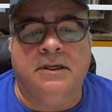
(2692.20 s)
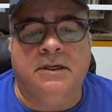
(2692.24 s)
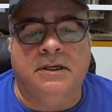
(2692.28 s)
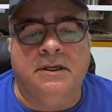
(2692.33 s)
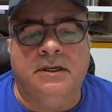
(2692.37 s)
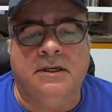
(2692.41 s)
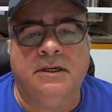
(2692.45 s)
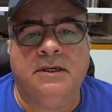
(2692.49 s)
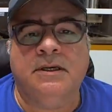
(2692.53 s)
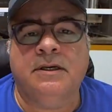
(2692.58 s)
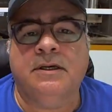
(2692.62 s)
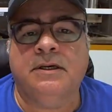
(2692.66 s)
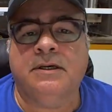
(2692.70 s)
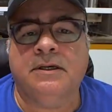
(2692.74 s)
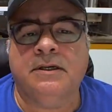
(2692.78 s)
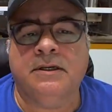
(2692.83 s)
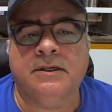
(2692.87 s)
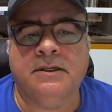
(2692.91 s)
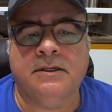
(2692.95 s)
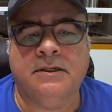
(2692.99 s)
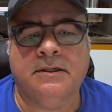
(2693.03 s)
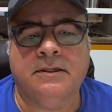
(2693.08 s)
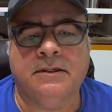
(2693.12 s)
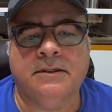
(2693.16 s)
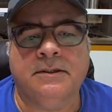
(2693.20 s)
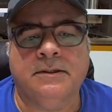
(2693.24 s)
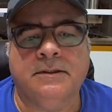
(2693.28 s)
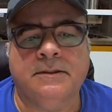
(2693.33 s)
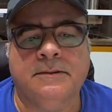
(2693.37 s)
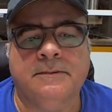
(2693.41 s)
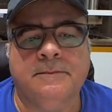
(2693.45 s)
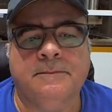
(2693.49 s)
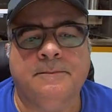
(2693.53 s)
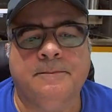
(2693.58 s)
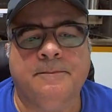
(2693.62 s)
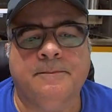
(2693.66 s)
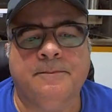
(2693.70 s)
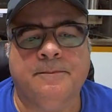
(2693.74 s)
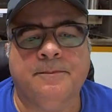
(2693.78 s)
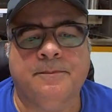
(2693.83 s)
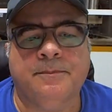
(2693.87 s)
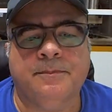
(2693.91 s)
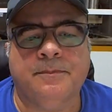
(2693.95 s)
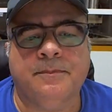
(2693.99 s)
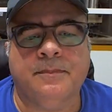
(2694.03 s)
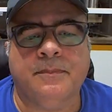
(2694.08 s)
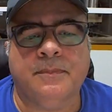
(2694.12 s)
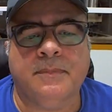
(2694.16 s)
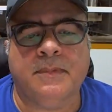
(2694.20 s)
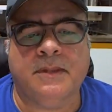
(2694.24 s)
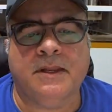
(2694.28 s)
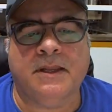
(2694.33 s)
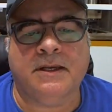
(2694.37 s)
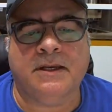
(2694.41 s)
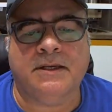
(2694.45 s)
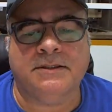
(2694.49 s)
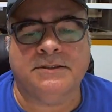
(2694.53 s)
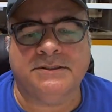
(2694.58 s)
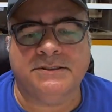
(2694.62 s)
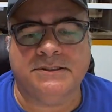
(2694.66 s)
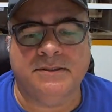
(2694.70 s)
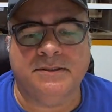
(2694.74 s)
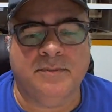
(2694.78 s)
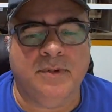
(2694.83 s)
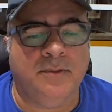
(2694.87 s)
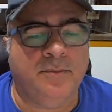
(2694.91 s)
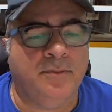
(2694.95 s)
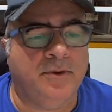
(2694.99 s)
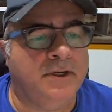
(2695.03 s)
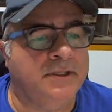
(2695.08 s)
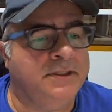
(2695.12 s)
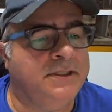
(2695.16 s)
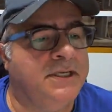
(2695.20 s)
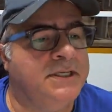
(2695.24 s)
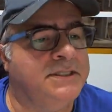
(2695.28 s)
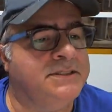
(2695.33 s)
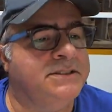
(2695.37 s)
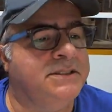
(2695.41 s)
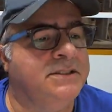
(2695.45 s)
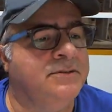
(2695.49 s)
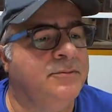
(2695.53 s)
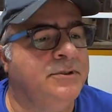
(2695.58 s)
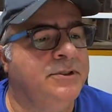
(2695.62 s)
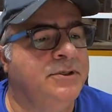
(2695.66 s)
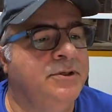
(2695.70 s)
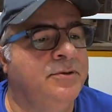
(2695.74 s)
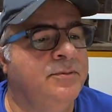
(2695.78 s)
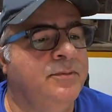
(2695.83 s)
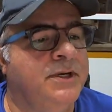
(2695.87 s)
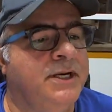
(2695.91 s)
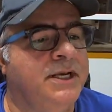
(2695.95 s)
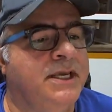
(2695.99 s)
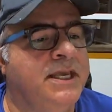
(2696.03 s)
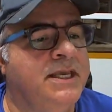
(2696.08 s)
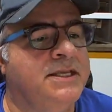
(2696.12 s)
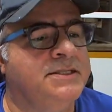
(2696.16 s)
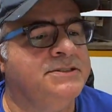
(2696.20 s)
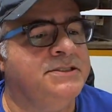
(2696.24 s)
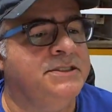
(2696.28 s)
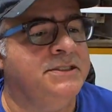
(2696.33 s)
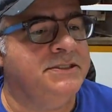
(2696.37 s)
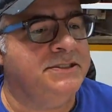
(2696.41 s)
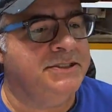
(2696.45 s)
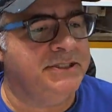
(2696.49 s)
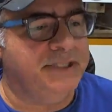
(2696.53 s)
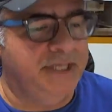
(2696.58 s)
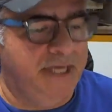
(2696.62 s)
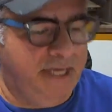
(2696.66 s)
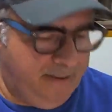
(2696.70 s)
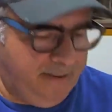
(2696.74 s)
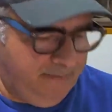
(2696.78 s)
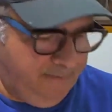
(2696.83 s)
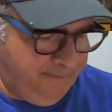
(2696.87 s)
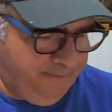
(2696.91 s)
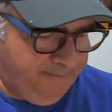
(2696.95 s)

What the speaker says: I could see my broadcasting window, but I can't see the chat.